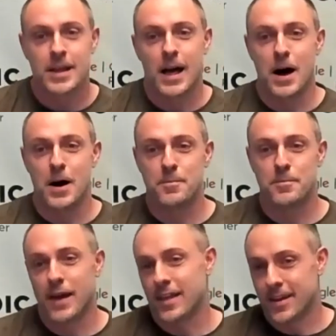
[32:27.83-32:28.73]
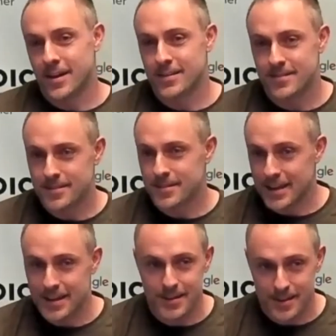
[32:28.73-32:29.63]
And then
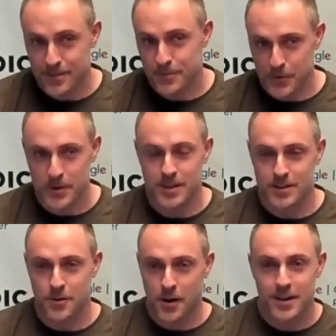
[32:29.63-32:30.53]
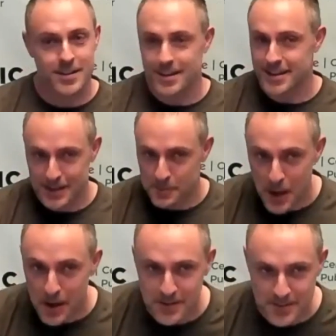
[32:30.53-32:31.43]
E is for electronic, like an
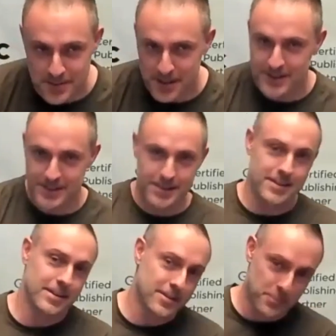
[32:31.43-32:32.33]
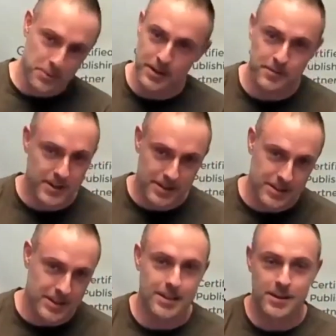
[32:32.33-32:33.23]
email. So the idea is we're living in
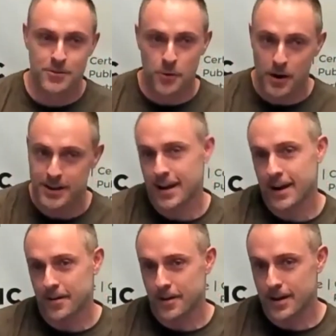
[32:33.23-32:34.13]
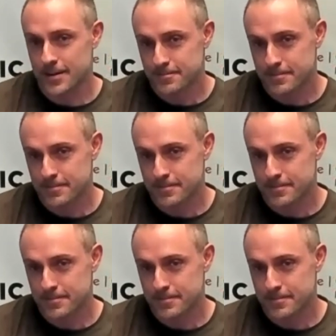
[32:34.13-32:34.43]
the electronic era.